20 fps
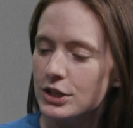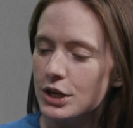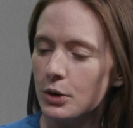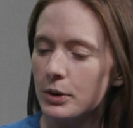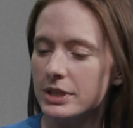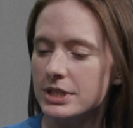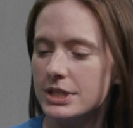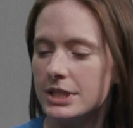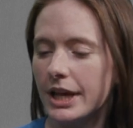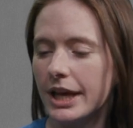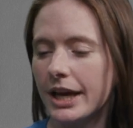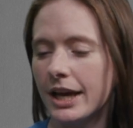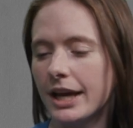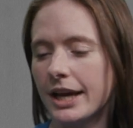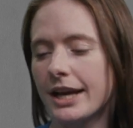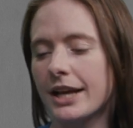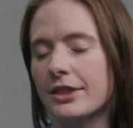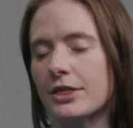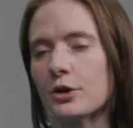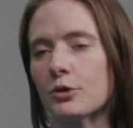so it's
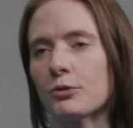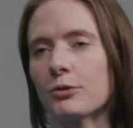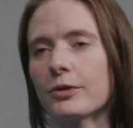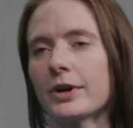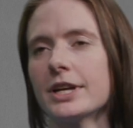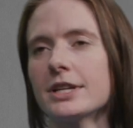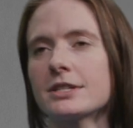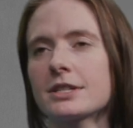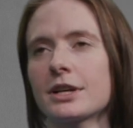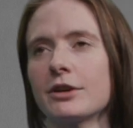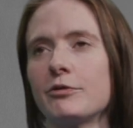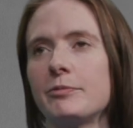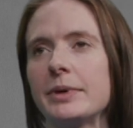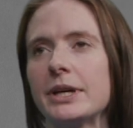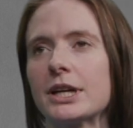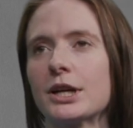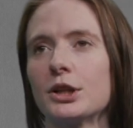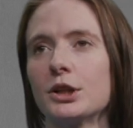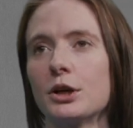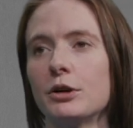like the risk of
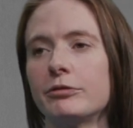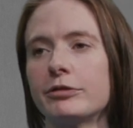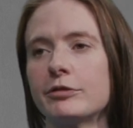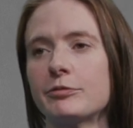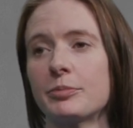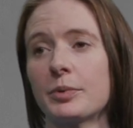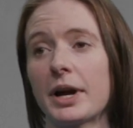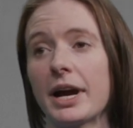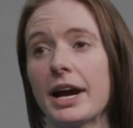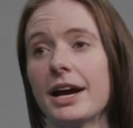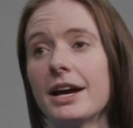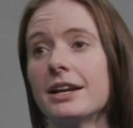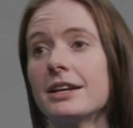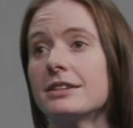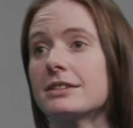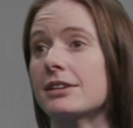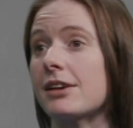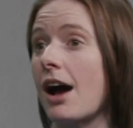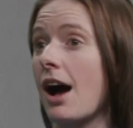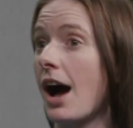being a loaf of bread
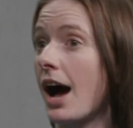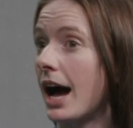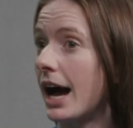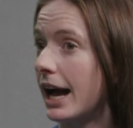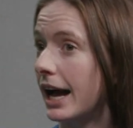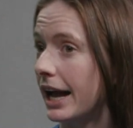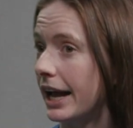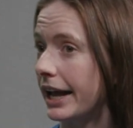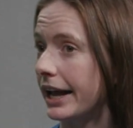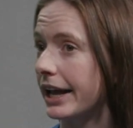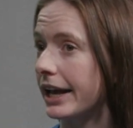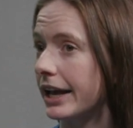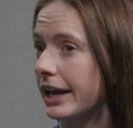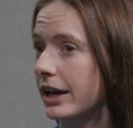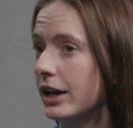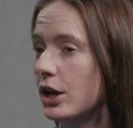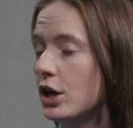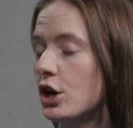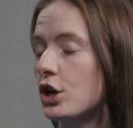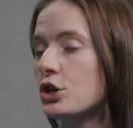is high.